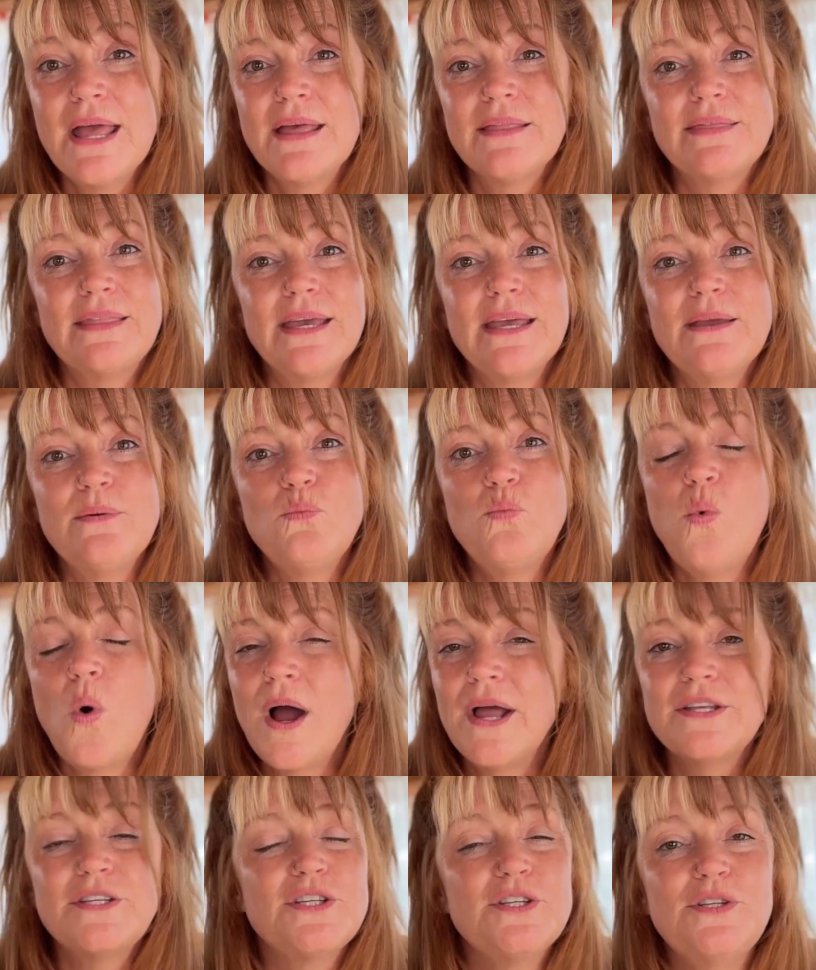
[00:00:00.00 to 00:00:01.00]
They
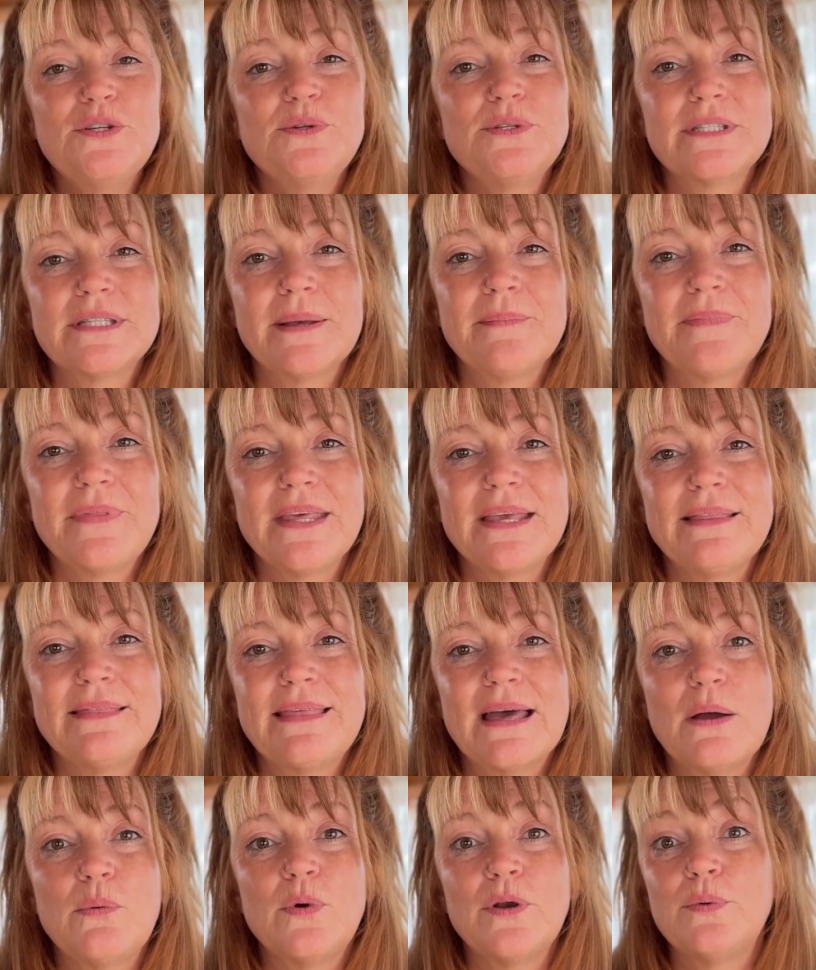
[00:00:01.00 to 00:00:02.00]
want to do something
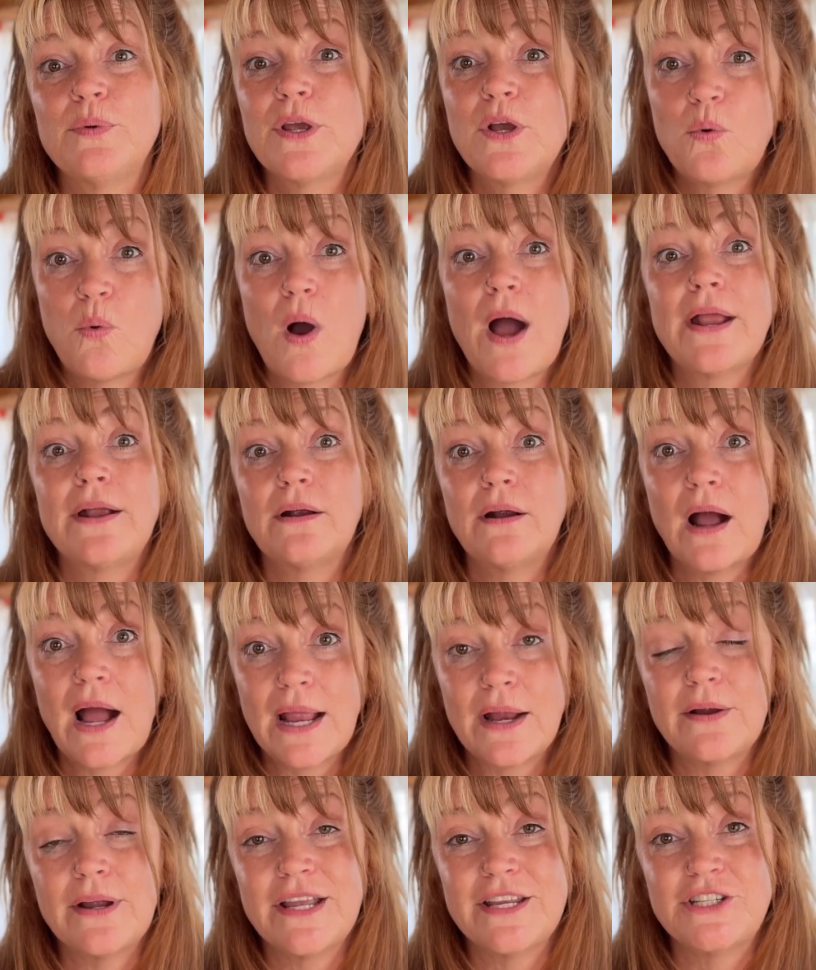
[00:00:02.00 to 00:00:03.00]
that would require
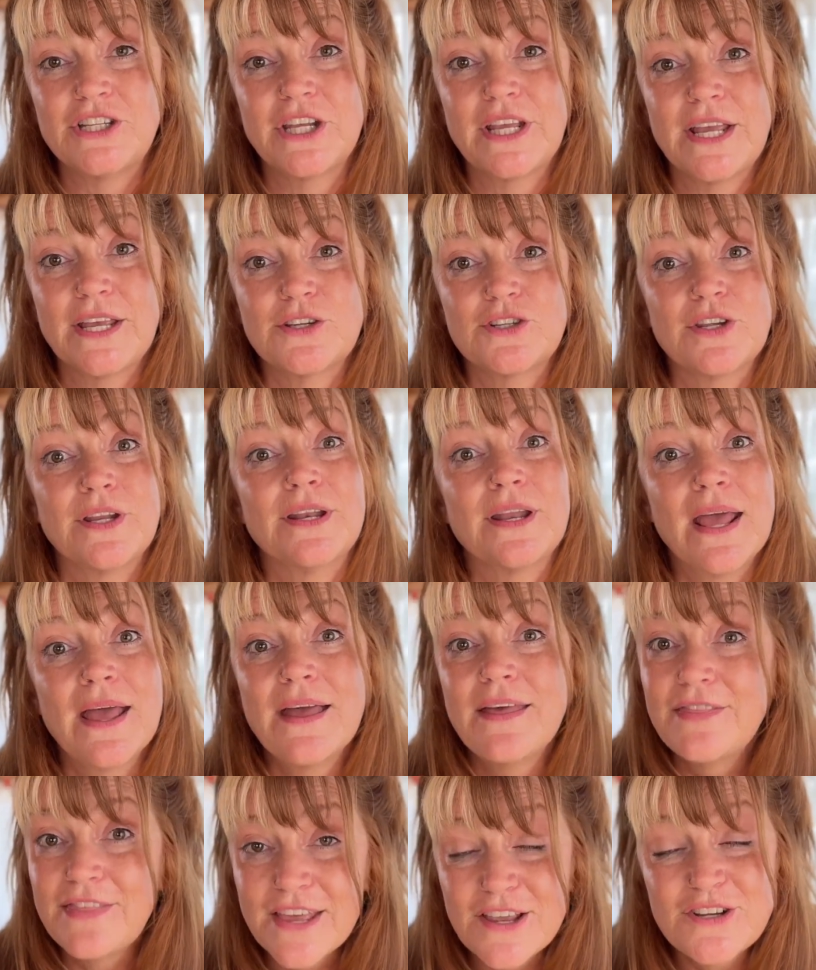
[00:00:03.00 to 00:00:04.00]
higher education.
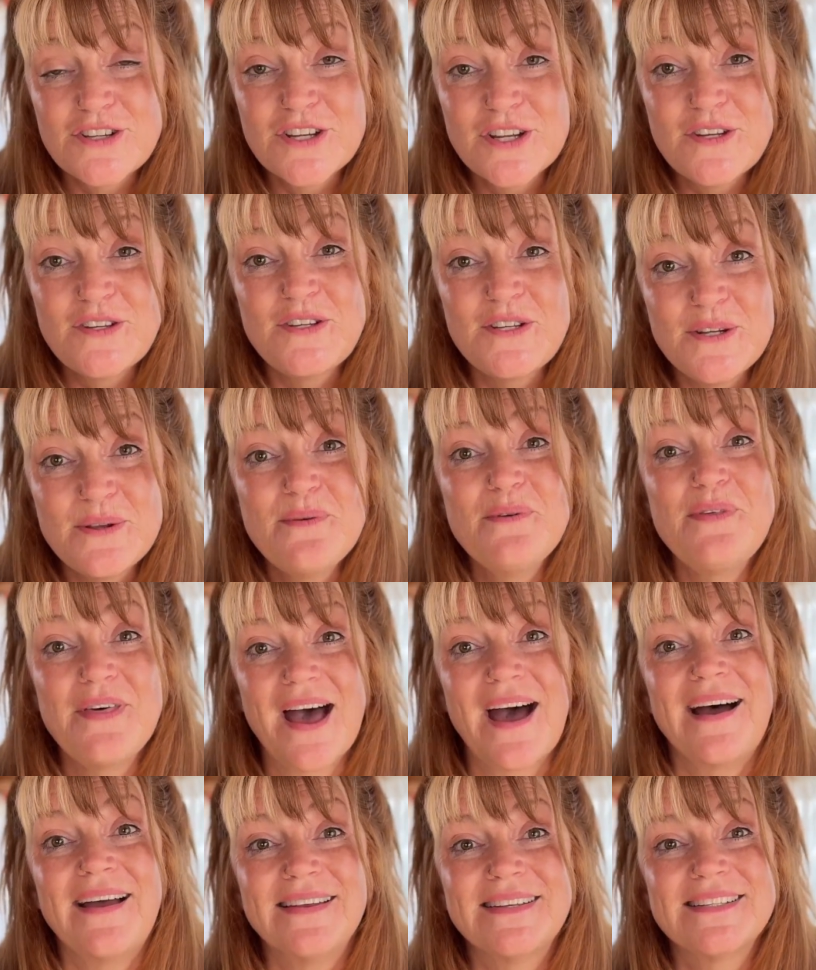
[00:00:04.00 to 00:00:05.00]
They should do
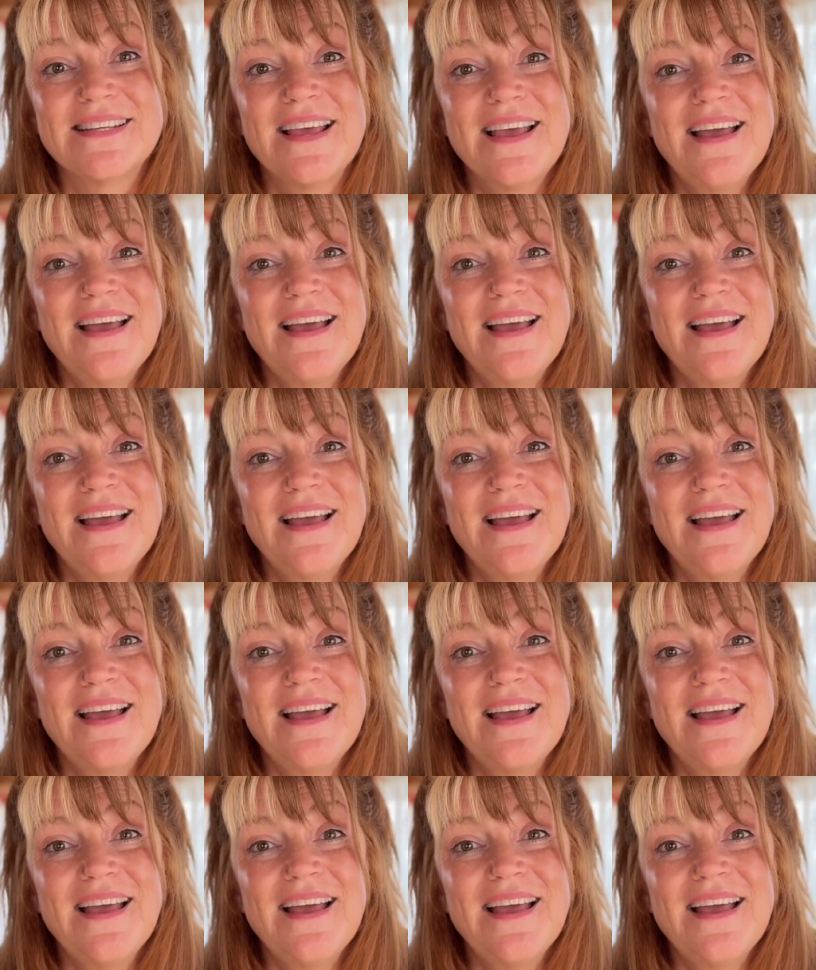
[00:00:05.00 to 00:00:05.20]
that.